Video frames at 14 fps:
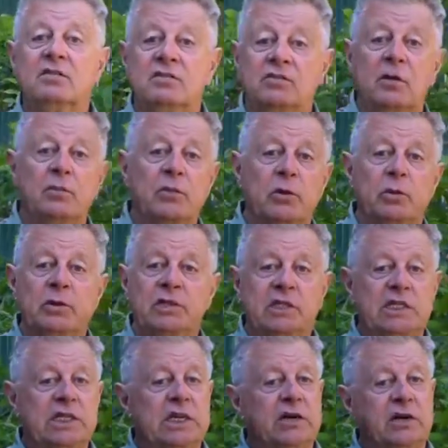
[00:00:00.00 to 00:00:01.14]
from the
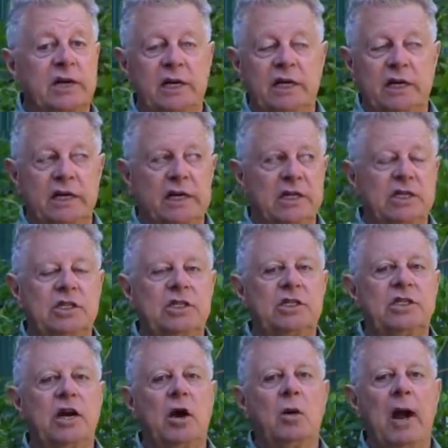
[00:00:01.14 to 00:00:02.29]
wisteria is
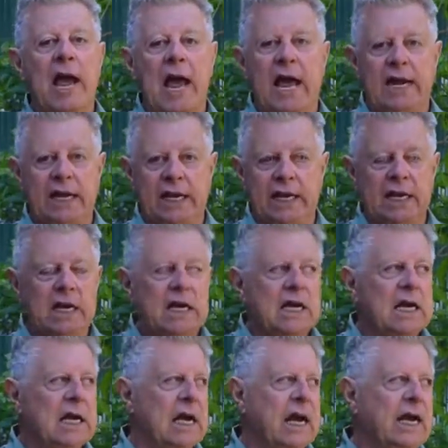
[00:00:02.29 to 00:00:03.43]
so heady
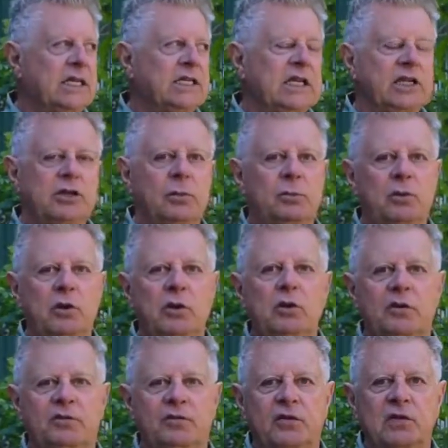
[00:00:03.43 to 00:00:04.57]
and such a
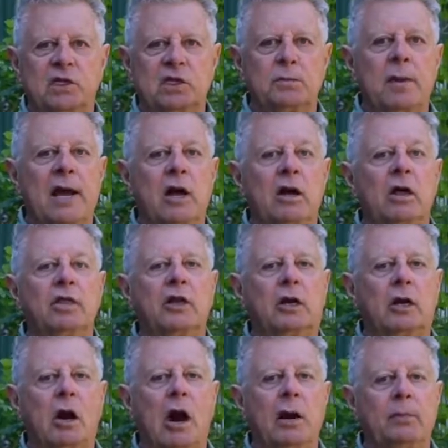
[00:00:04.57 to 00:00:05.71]
beautiful smell. The
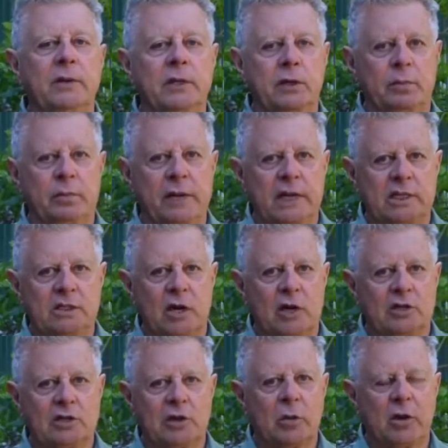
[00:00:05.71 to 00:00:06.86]
carpenter bees
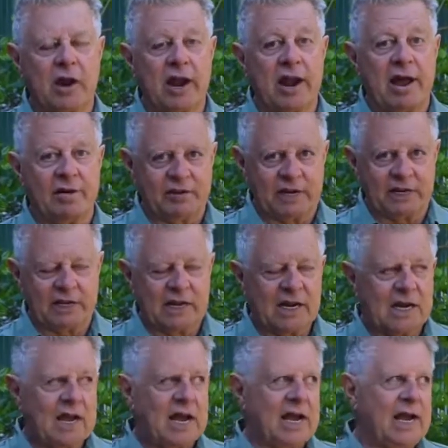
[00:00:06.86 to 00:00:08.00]
also love it.
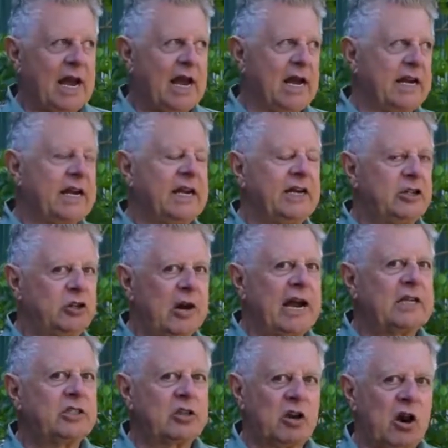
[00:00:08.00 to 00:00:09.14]
It
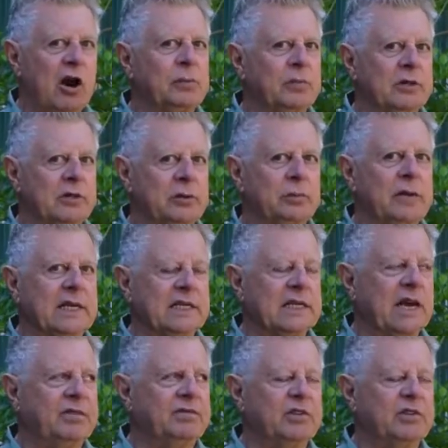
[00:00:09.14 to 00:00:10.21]
attracts carpenter bees, I've